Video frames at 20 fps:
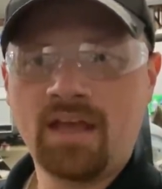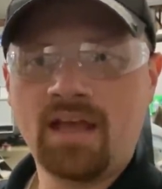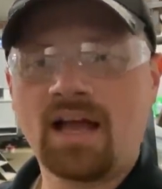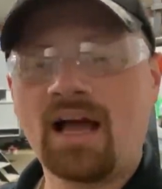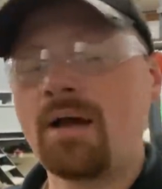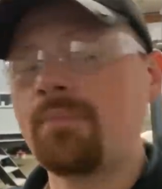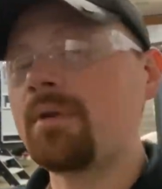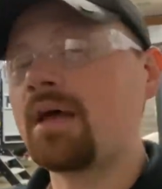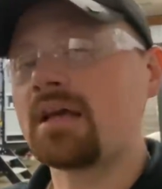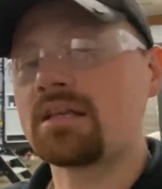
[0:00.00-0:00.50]

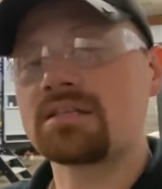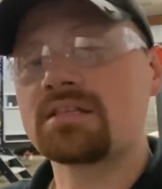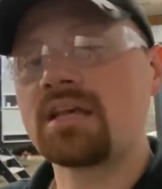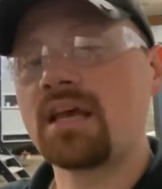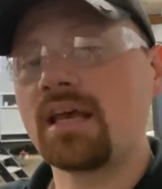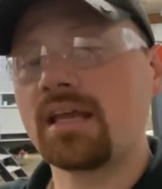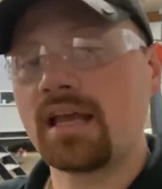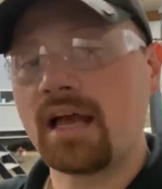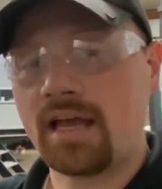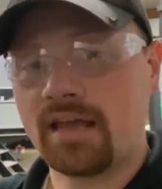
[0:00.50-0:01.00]
I'm not
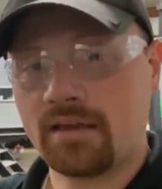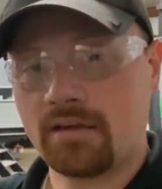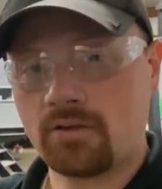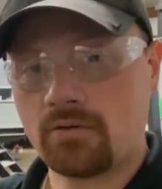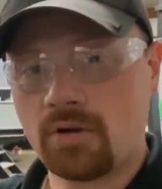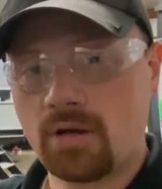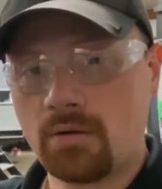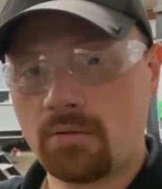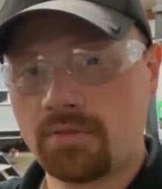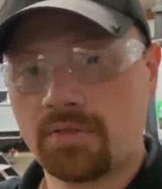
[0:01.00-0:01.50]
saying I
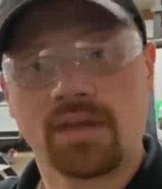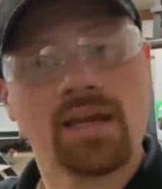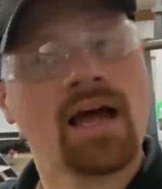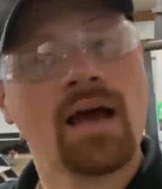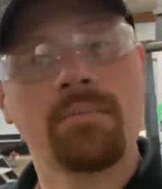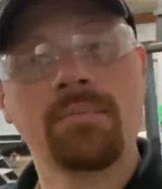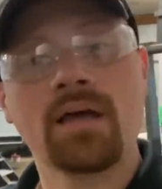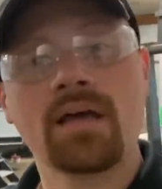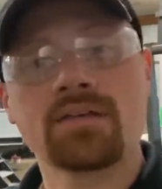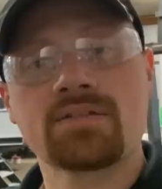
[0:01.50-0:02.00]
agree with it.
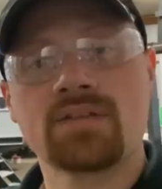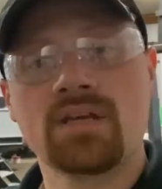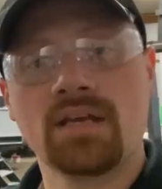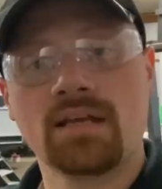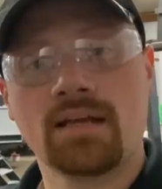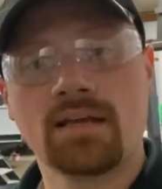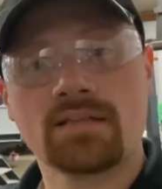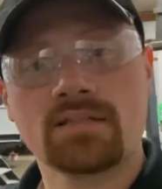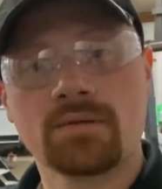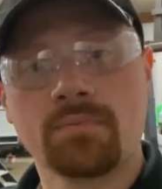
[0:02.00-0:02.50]
I'm not saying
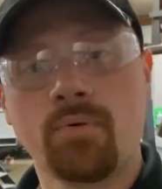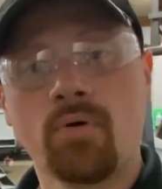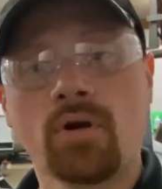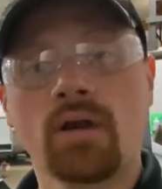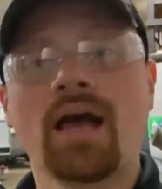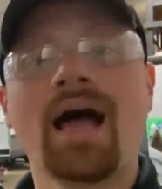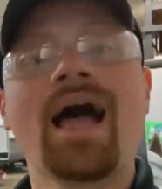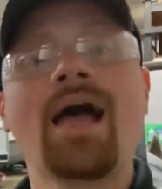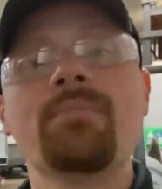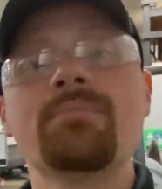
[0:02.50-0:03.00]
I support
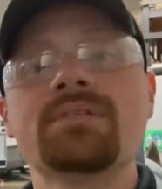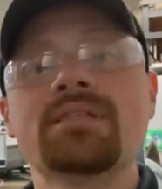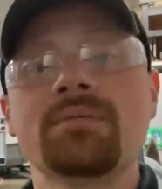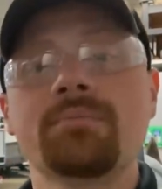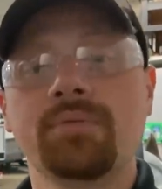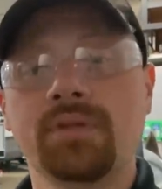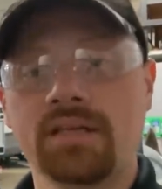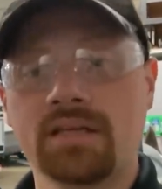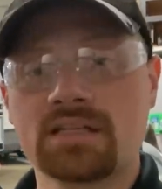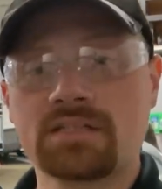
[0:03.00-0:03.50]
it. I'm
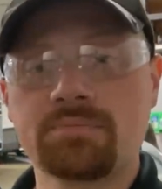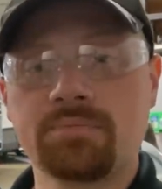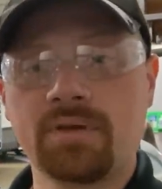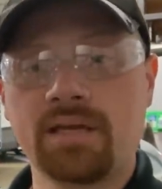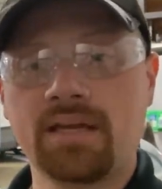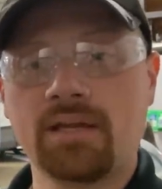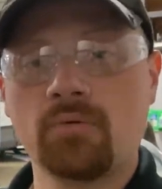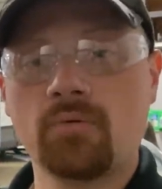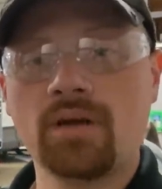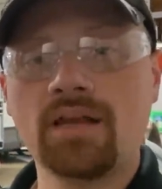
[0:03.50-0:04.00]
simply
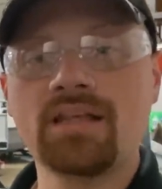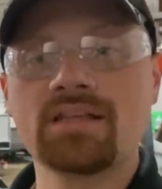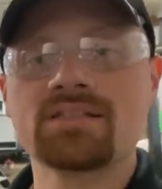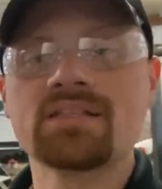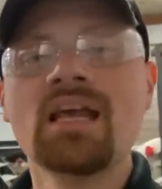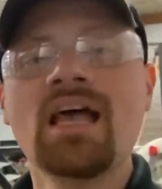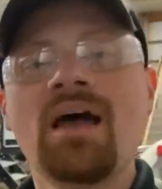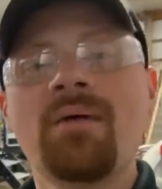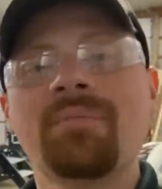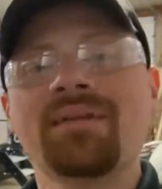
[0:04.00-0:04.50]
explaining what is.
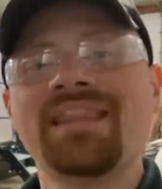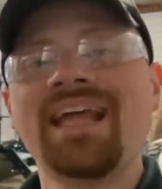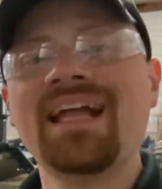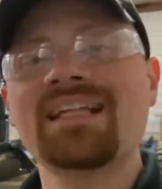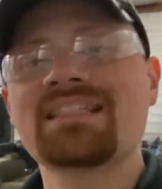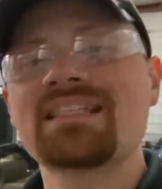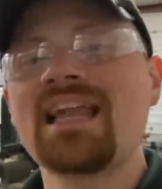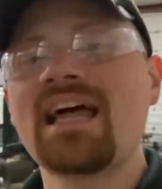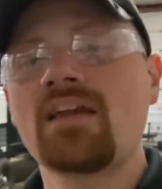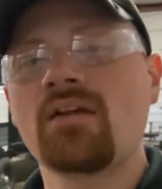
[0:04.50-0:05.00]
But
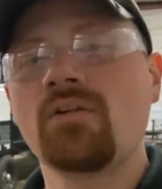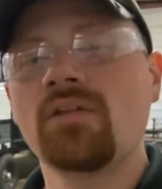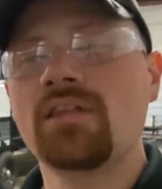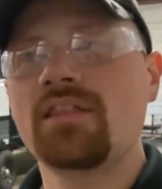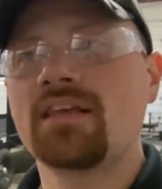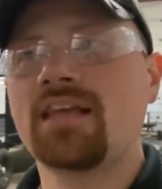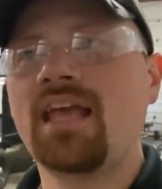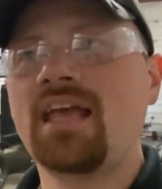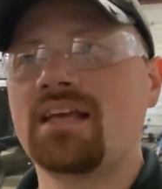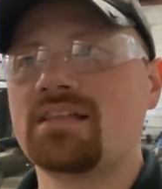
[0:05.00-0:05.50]
that's not only
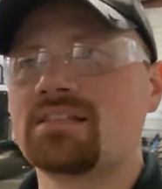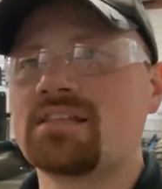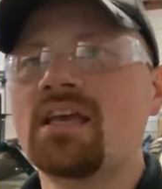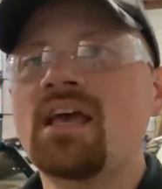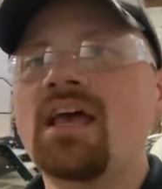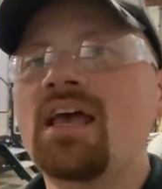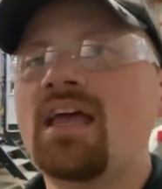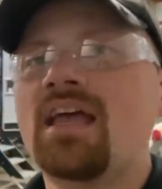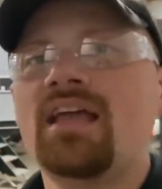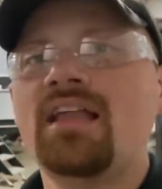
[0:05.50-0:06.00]
the case.
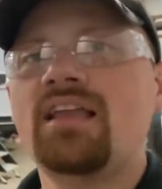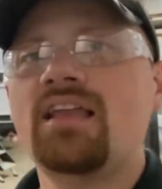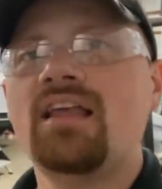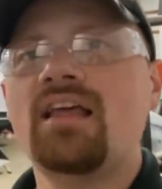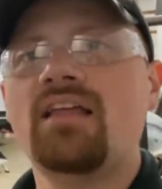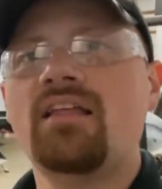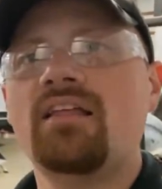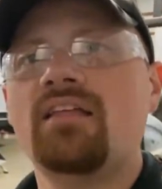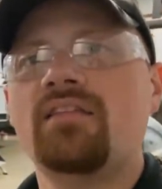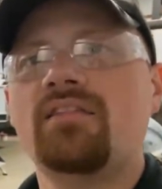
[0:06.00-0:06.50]
It,
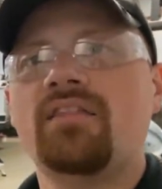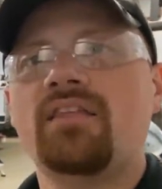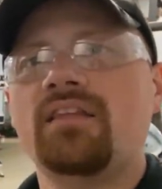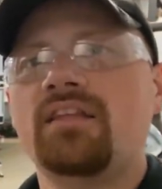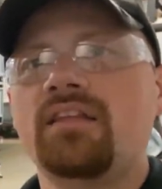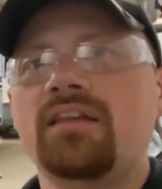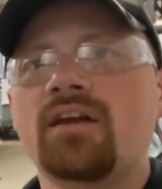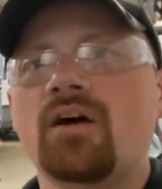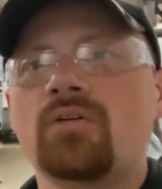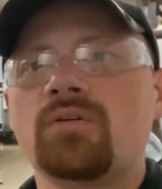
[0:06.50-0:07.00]
it
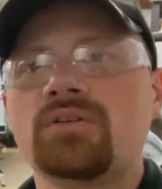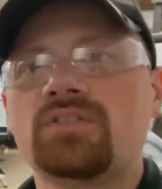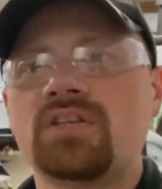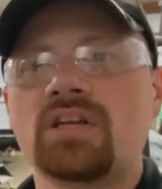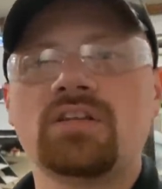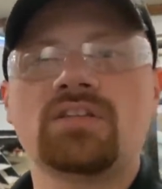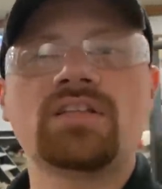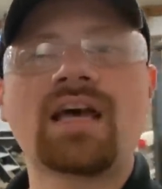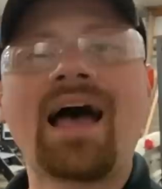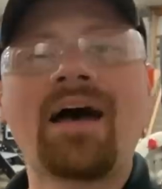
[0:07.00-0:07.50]
you know, to,
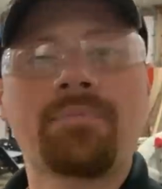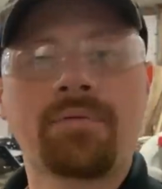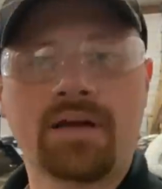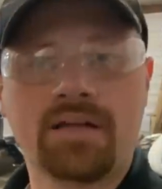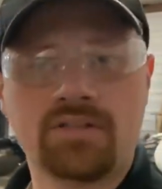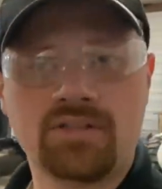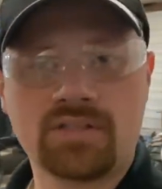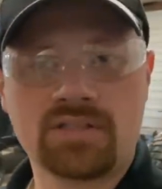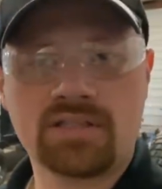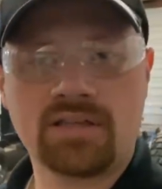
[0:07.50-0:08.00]
to operate
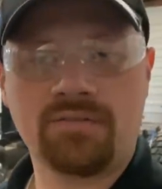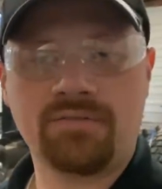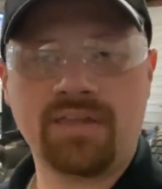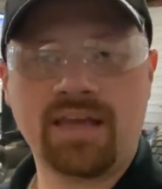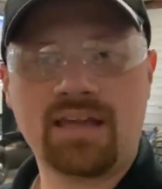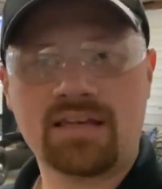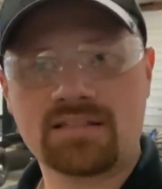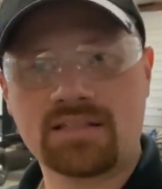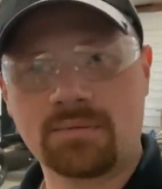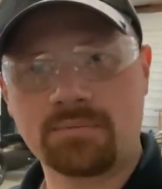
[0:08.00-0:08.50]
just off
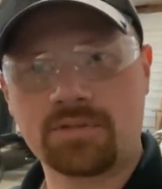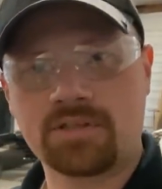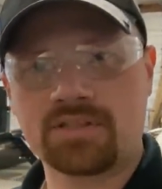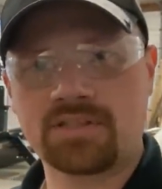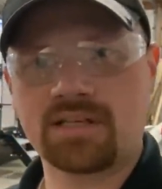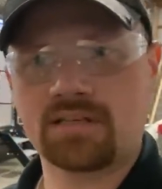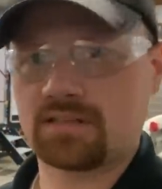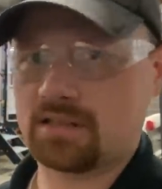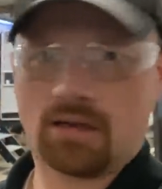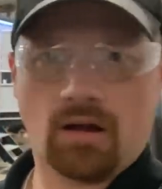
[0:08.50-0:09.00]
that assumption
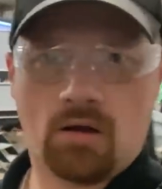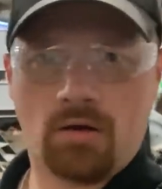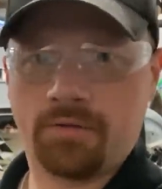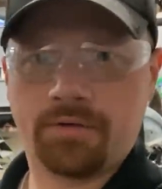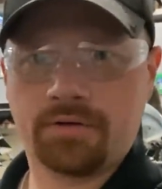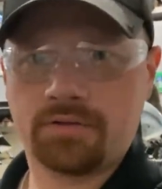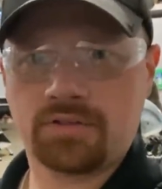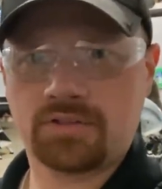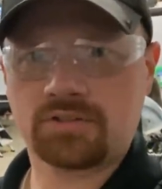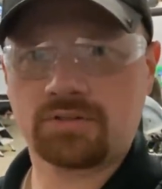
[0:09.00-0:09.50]
sounds like, oh,
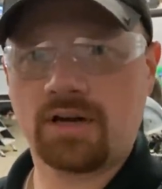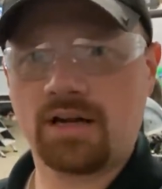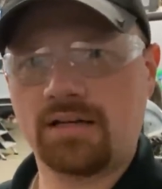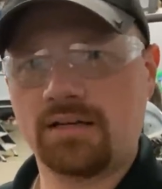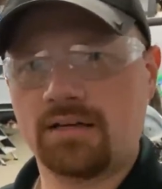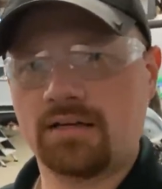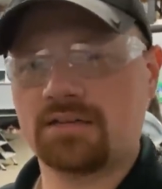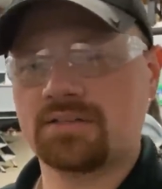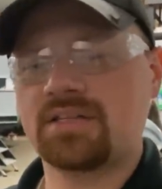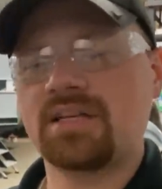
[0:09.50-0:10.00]
they're just trying
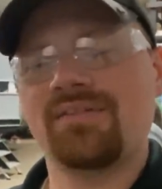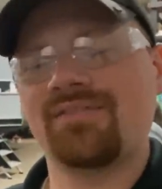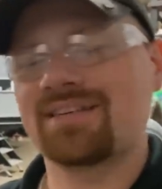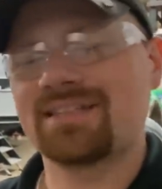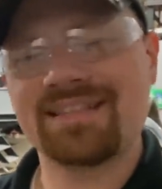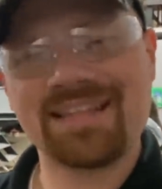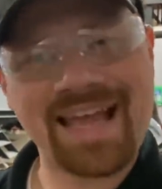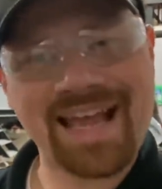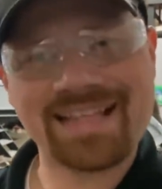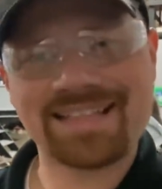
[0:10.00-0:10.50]
to deceive us.
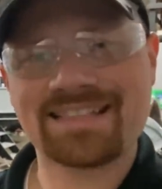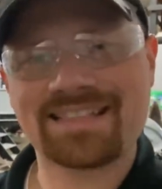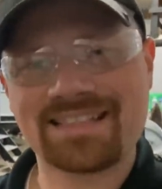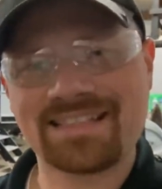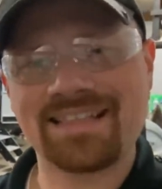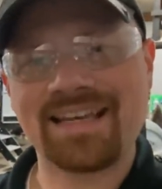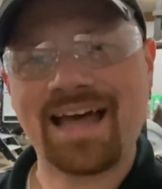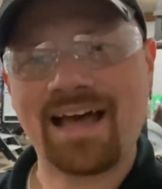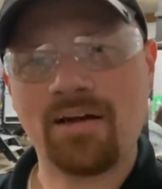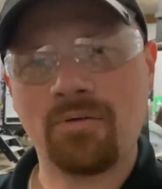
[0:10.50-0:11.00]
That's
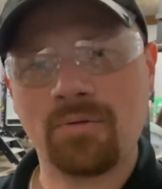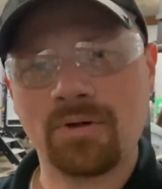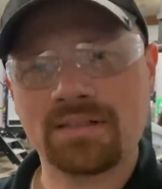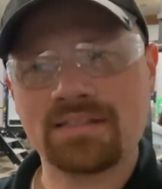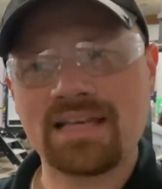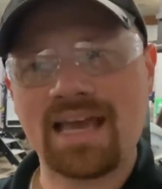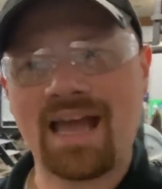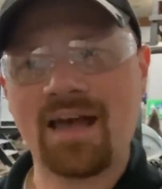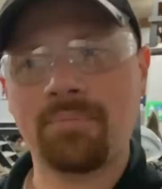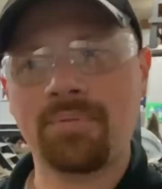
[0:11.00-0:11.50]
not what's
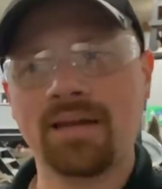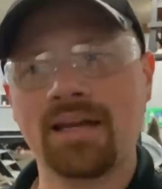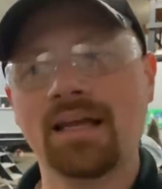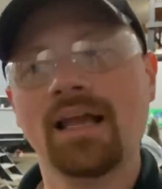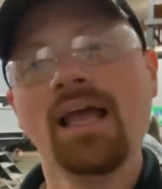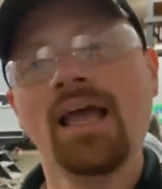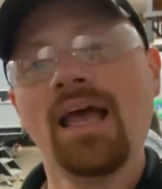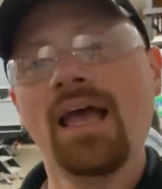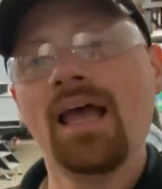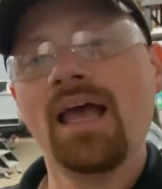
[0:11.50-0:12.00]
happening.
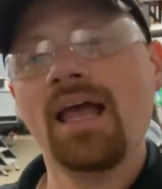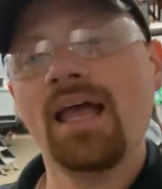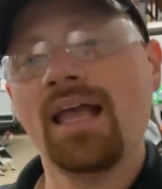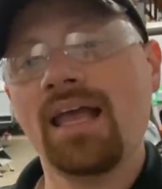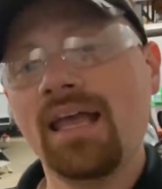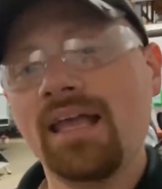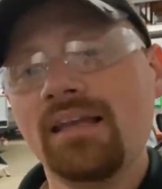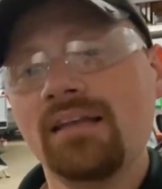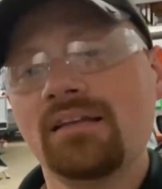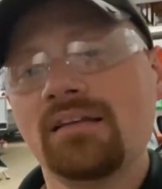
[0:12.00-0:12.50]

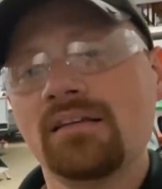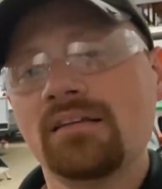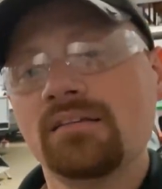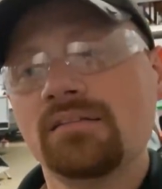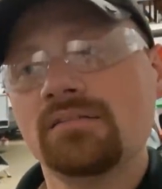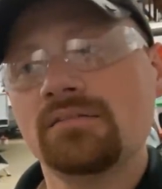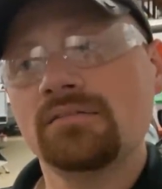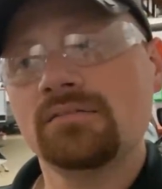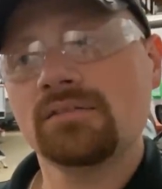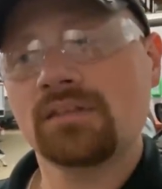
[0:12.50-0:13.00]
It
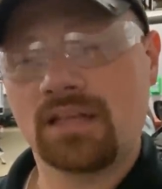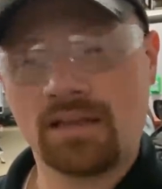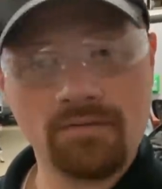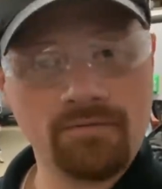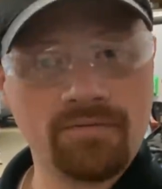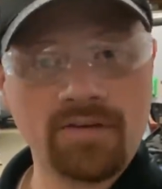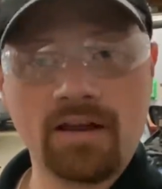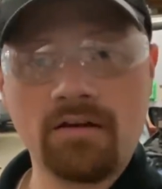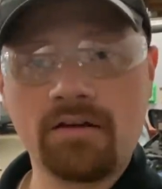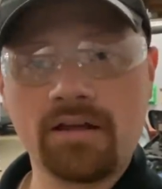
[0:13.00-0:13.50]
can
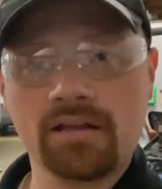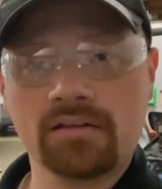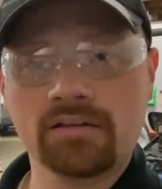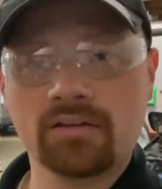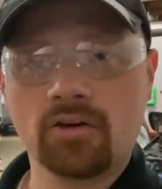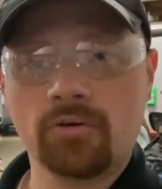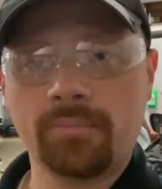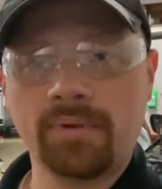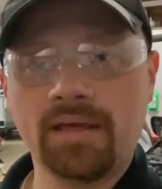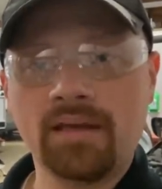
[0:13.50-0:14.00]
vary a
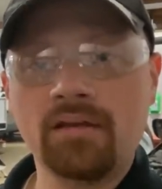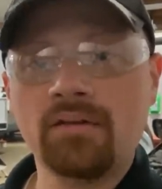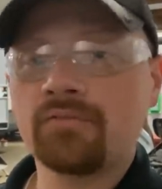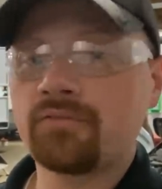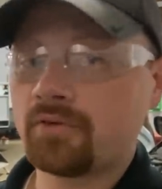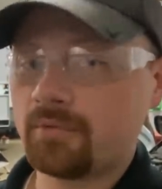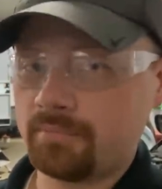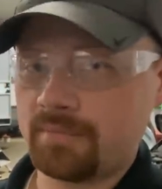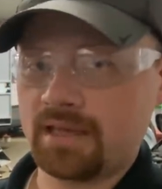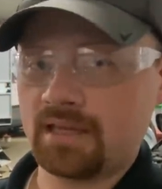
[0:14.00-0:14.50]
little bit
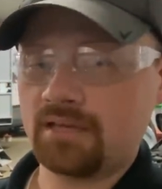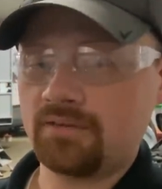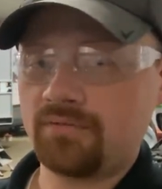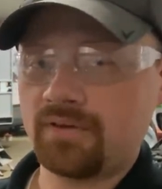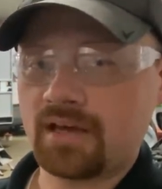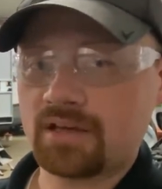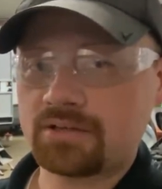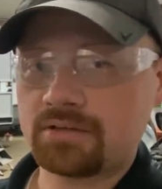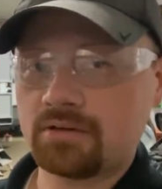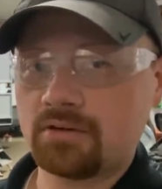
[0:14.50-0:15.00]
from
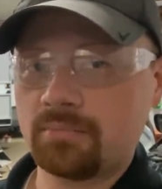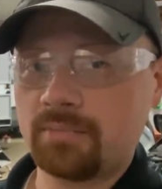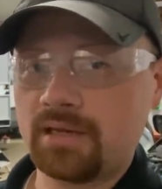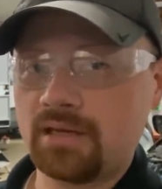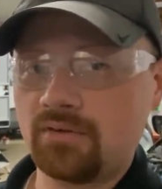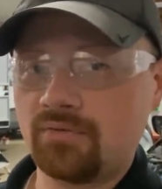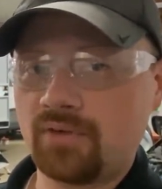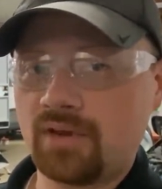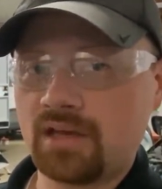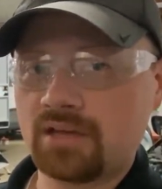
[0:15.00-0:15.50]
manufacturer to
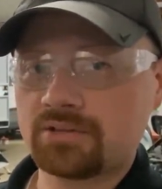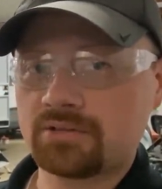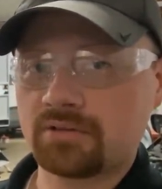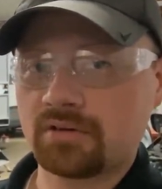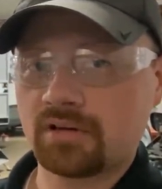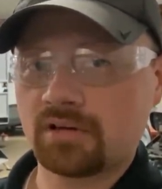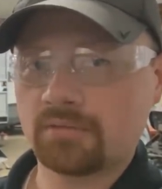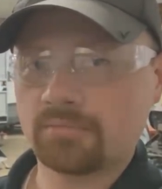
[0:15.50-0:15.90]
manufacturer.